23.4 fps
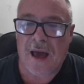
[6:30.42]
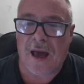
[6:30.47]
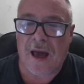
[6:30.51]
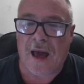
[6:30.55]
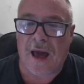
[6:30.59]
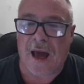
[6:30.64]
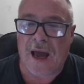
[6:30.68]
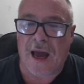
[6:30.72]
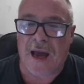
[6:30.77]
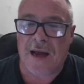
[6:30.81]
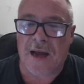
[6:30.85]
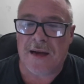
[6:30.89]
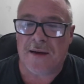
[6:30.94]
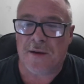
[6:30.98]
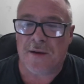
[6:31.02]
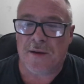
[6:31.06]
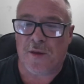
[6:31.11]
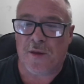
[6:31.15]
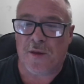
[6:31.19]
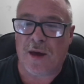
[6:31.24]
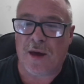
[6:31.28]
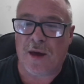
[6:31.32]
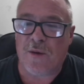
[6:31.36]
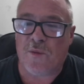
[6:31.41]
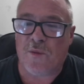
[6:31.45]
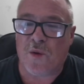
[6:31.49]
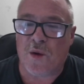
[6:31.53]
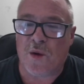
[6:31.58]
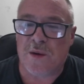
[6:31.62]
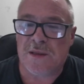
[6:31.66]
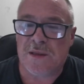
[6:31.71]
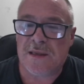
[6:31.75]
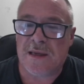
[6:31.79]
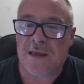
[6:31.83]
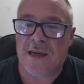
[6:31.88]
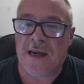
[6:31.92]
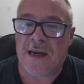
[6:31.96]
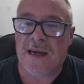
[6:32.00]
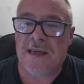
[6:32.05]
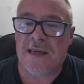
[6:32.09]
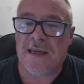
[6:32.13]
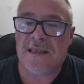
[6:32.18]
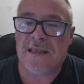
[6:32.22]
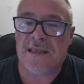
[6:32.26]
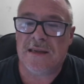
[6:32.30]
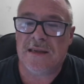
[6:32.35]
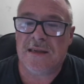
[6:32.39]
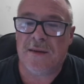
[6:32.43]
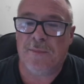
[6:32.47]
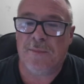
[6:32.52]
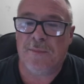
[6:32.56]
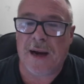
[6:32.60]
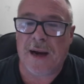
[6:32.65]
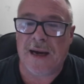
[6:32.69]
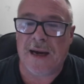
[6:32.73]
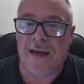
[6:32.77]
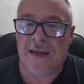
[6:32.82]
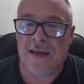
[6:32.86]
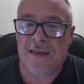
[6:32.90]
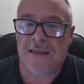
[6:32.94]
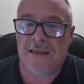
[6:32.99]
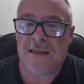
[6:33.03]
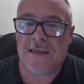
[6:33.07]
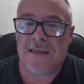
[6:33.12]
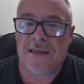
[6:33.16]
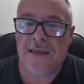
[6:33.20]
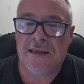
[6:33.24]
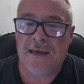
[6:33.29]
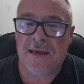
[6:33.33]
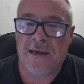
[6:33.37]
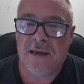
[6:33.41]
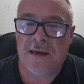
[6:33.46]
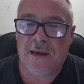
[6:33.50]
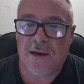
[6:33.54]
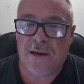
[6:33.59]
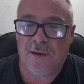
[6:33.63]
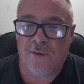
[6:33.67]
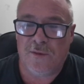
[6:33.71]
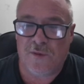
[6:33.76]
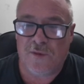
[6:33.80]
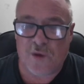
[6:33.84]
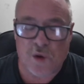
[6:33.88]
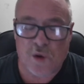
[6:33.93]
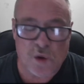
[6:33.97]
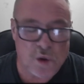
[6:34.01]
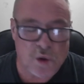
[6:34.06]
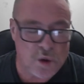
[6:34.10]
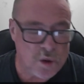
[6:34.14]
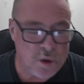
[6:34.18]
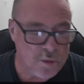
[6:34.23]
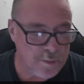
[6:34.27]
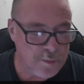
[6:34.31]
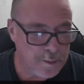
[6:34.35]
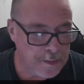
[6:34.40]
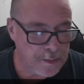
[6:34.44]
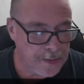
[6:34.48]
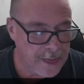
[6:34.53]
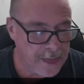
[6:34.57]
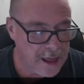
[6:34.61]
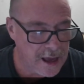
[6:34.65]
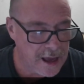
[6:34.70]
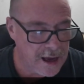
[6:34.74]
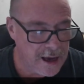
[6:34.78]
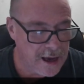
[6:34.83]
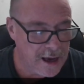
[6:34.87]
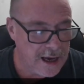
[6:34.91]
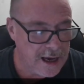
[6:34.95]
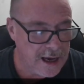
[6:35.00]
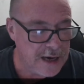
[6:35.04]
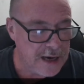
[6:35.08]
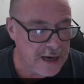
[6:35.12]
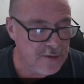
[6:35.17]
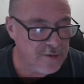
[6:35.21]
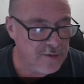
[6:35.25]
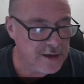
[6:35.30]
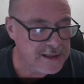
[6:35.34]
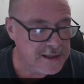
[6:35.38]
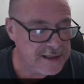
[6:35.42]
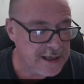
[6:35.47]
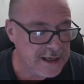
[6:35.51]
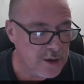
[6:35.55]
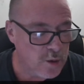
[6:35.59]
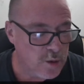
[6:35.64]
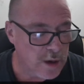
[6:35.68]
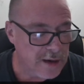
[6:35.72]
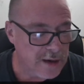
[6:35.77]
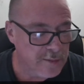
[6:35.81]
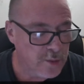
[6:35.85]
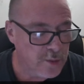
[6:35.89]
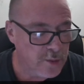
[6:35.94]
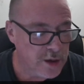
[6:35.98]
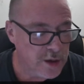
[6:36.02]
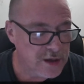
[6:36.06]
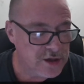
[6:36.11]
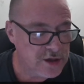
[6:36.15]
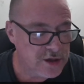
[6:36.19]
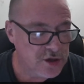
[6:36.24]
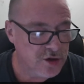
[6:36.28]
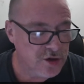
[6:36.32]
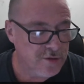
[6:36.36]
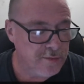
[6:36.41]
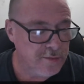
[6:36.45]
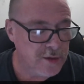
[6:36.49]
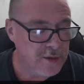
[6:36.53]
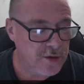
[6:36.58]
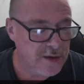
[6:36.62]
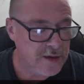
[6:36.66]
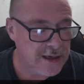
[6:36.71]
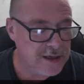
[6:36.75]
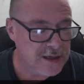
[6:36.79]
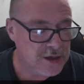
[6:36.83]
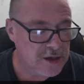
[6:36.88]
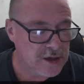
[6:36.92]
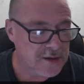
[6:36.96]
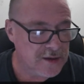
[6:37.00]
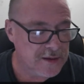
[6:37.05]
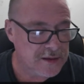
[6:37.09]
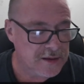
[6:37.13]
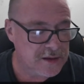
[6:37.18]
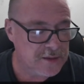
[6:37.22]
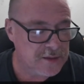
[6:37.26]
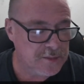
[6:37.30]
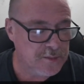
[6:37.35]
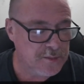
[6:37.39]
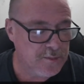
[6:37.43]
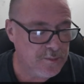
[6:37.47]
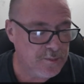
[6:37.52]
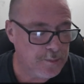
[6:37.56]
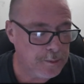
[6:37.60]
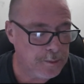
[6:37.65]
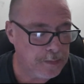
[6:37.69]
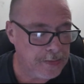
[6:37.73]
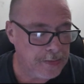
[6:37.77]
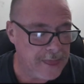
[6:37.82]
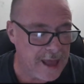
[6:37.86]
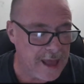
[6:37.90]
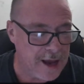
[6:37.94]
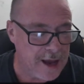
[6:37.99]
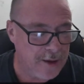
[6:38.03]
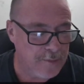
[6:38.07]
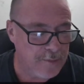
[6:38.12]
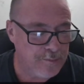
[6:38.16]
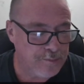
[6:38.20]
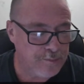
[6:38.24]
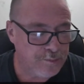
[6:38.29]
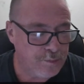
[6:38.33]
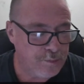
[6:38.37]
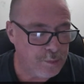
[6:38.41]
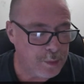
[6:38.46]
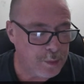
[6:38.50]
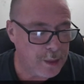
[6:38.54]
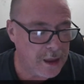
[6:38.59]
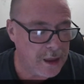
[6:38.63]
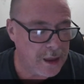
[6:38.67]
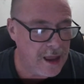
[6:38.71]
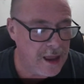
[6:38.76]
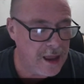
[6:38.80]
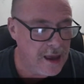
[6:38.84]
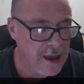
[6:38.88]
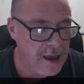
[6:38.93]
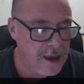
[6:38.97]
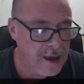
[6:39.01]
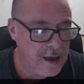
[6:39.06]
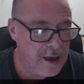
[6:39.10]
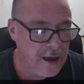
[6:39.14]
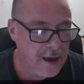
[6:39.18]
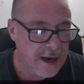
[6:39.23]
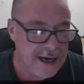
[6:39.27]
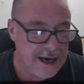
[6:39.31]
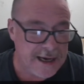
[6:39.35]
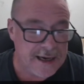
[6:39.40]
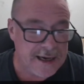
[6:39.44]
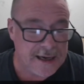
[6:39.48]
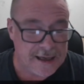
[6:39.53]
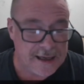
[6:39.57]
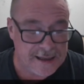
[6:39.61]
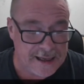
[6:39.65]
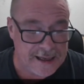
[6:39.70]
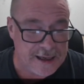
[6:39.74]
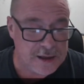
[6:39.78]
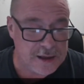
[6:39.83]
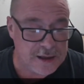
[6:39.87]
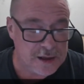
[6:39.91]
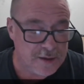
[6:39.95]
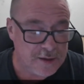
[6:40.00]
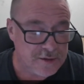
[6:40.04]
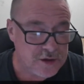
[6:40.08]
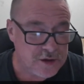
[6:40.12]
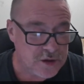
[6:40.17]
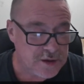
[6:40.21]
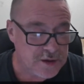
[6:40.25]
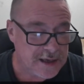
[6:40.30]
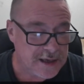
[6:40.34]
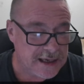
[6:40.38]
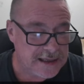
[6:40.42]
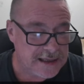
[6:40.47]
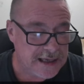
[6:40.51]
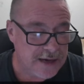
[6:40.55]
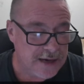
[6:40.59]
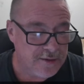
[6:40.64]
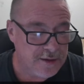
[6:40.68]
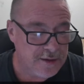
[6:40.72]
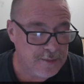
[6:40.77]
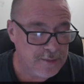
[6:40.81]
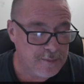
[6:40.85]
and that was his penance for investing $1.2 million. Now, in an illegal offshore tax haven.